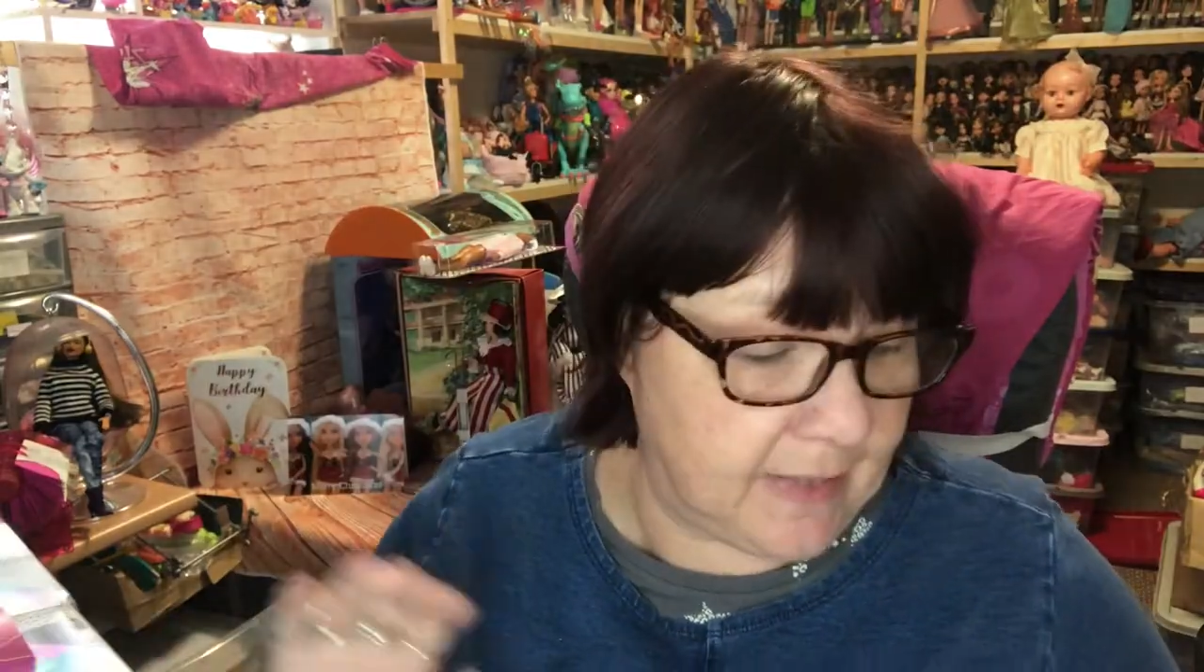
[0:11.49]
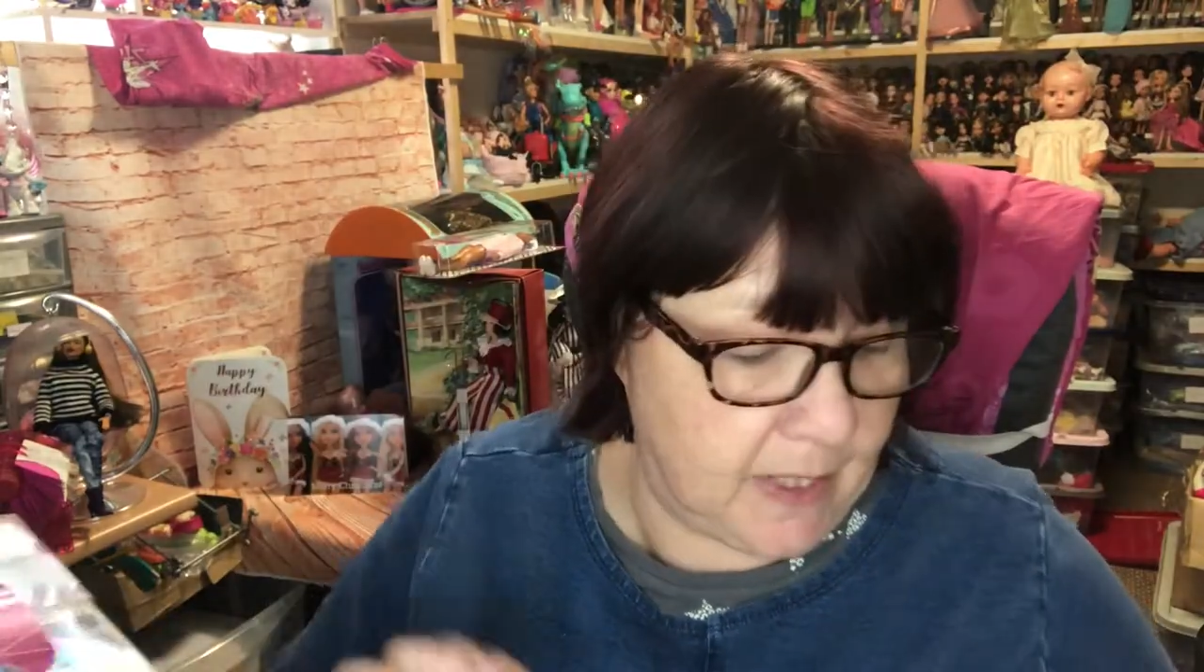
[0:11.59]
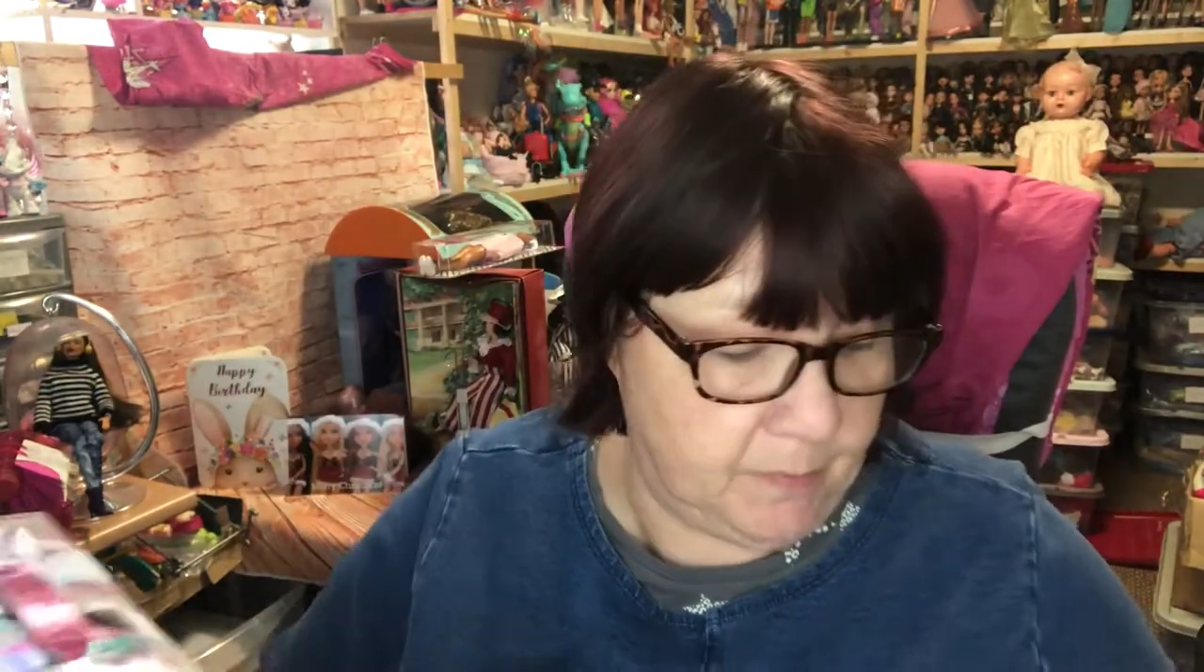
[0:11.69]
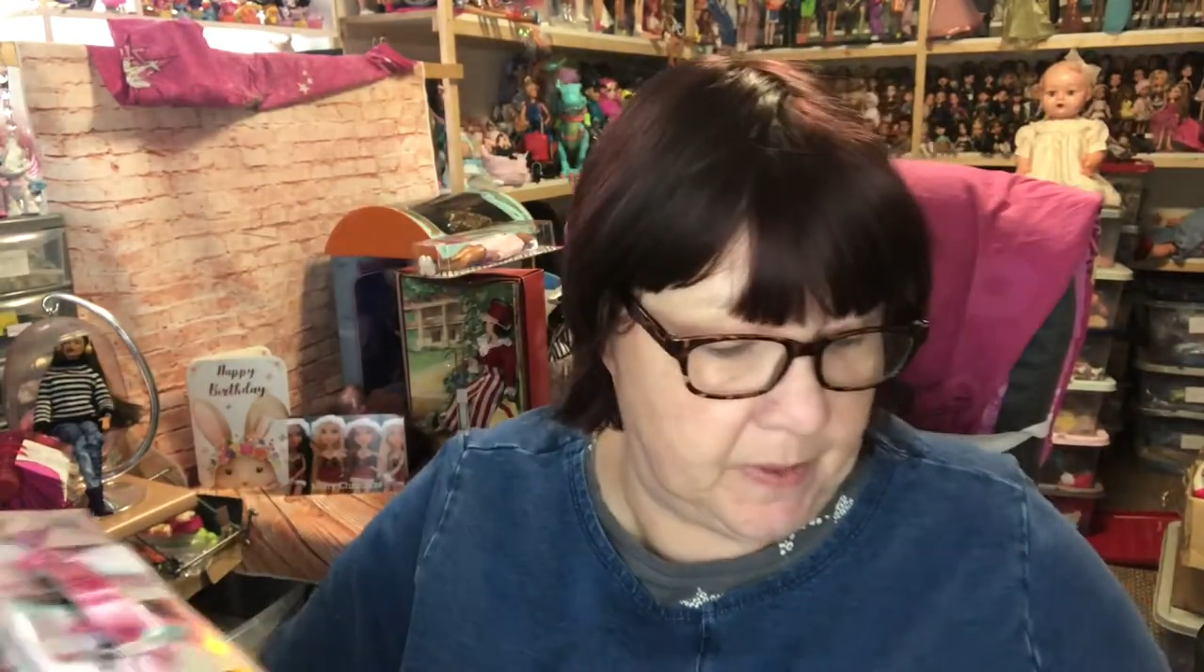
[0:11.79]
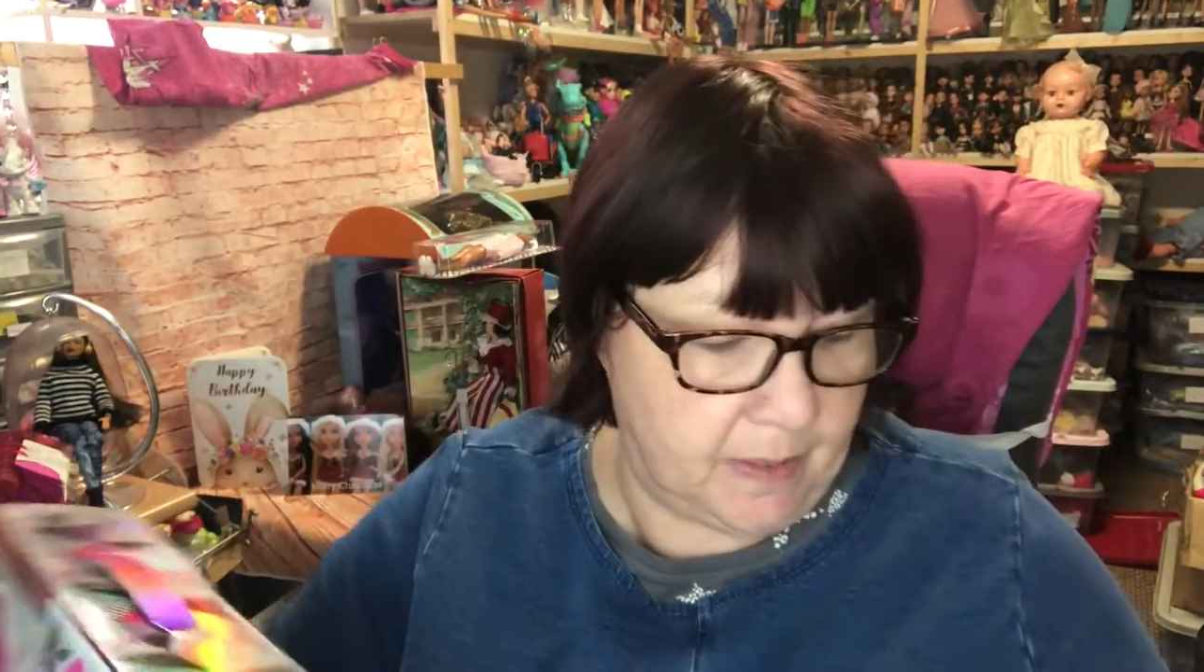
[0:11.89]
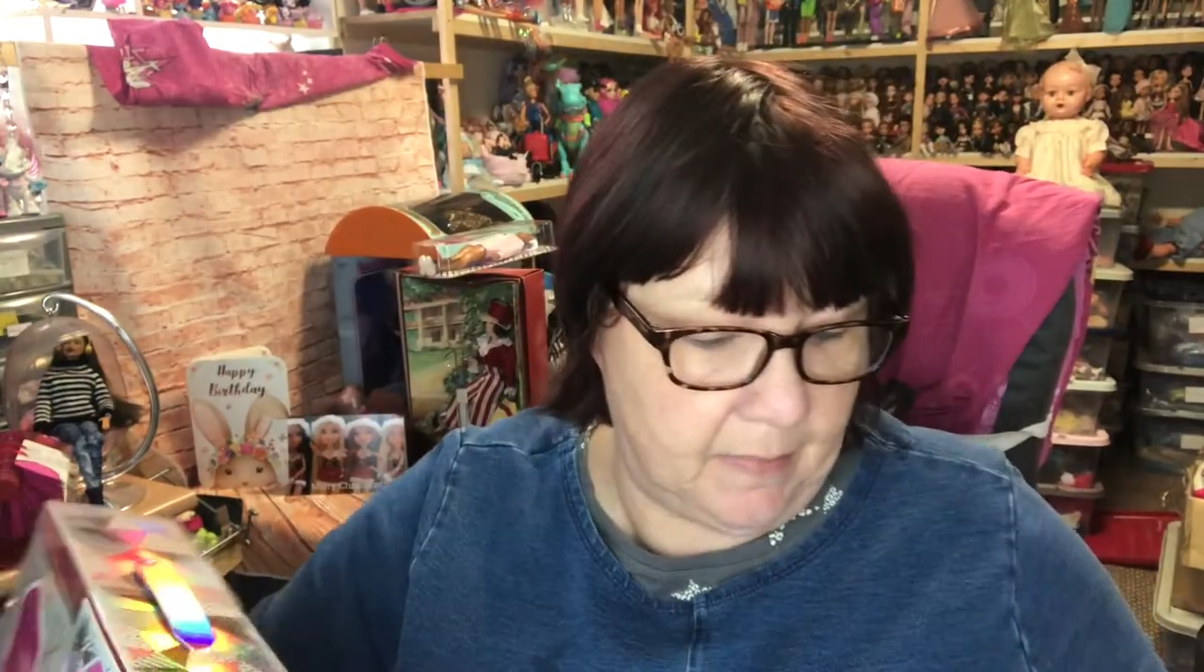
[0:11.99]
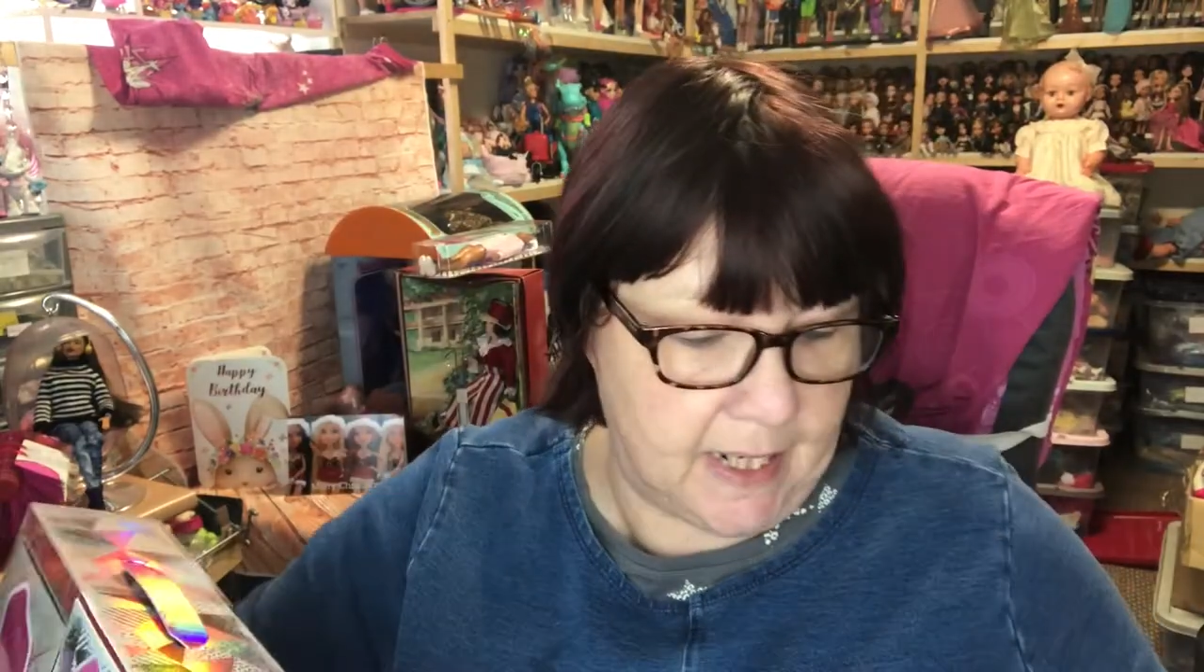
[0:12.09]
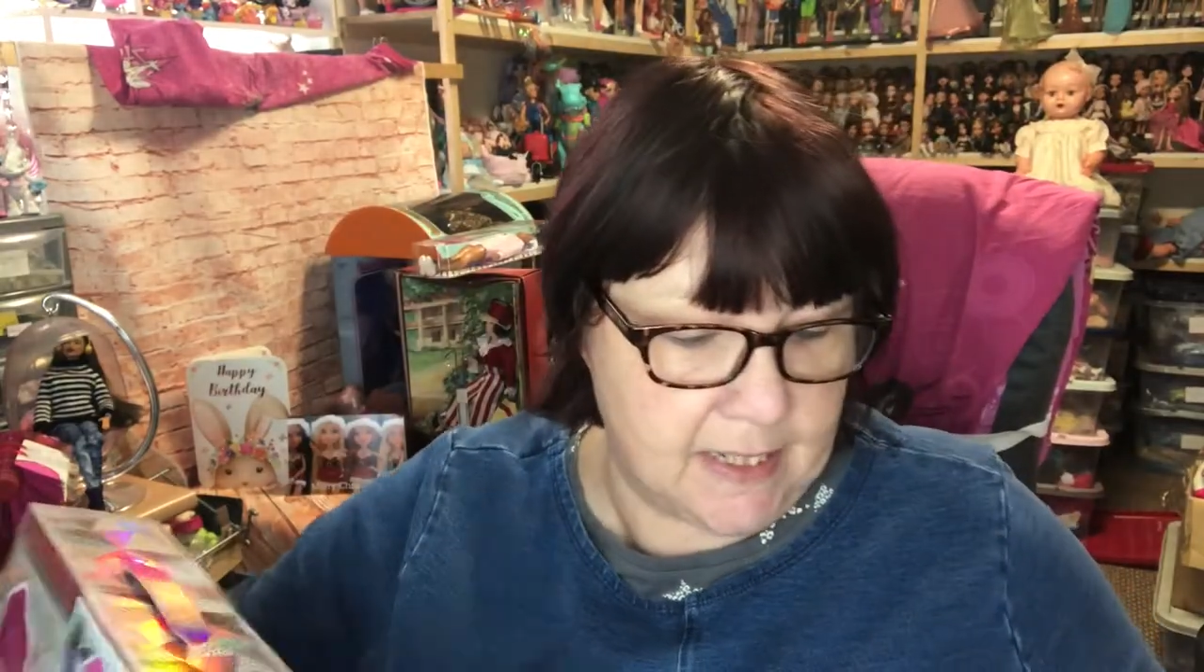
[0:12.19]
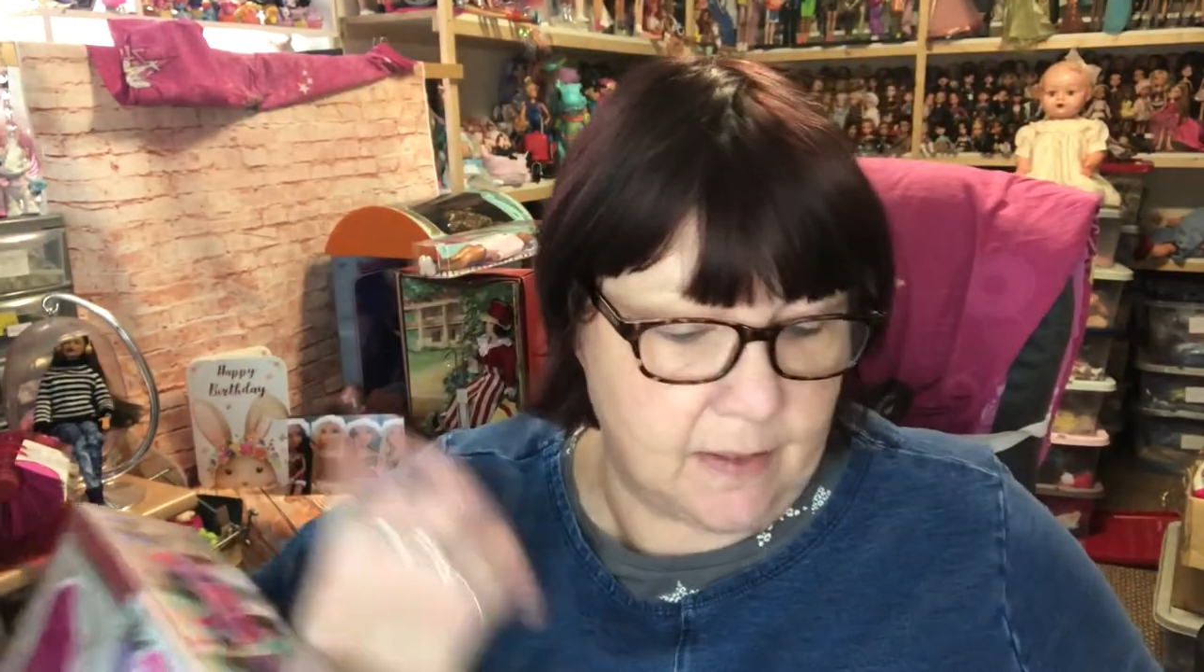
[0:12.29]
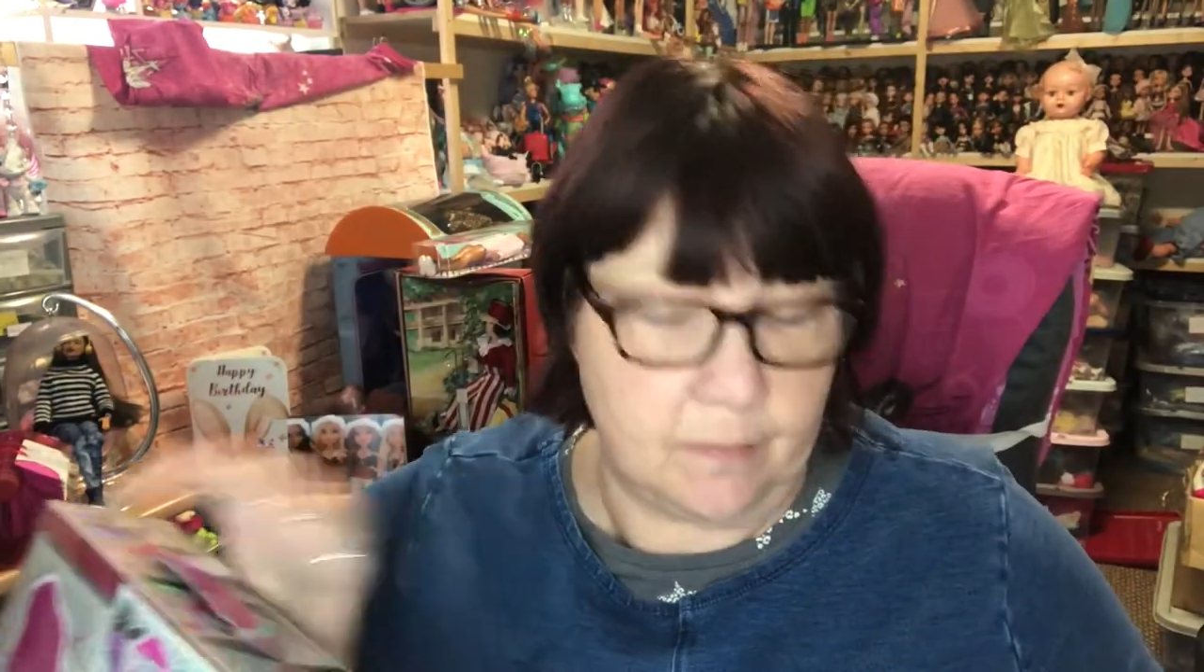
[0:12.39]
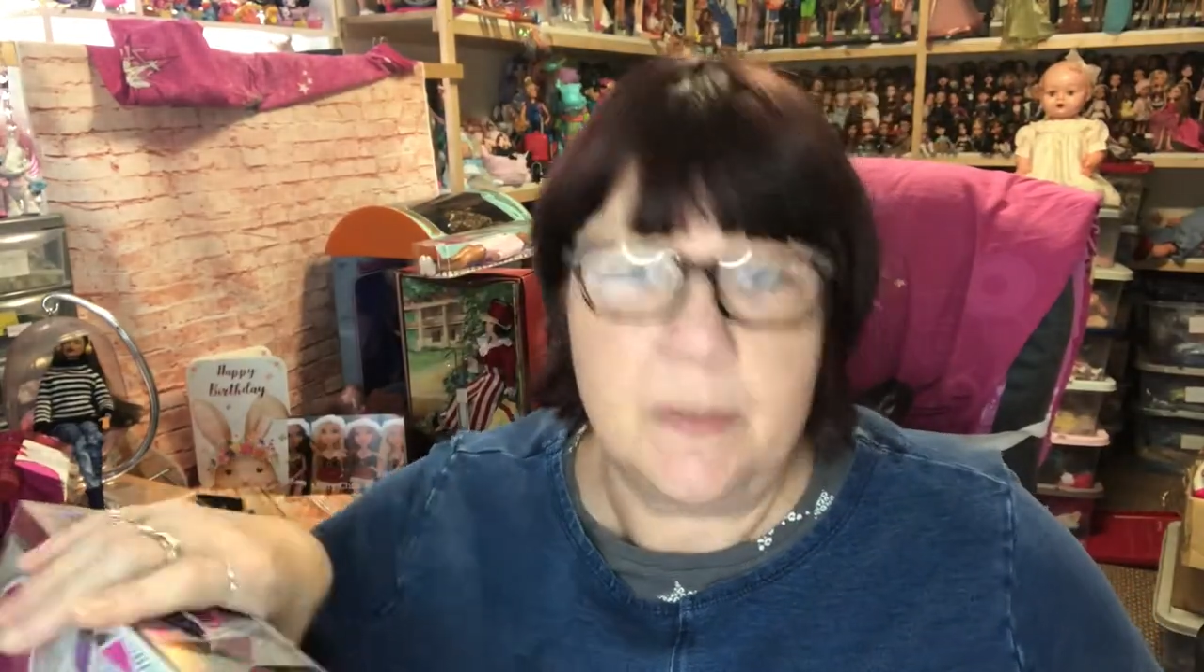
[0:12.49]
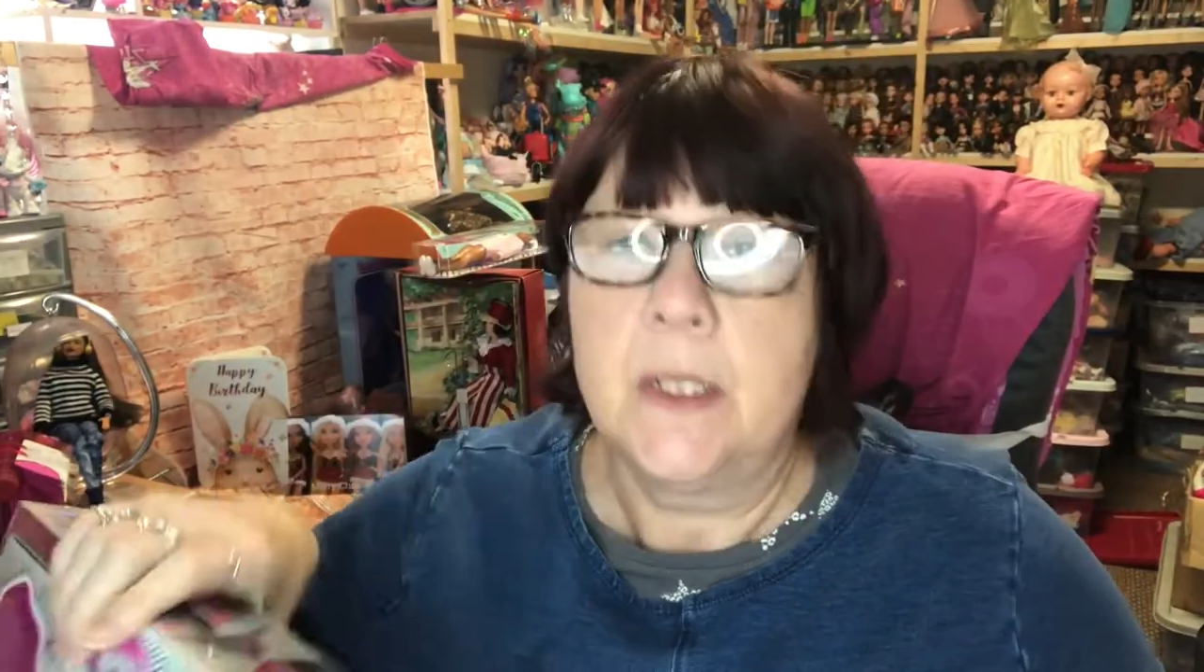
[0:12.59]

opened them yet, so I'm,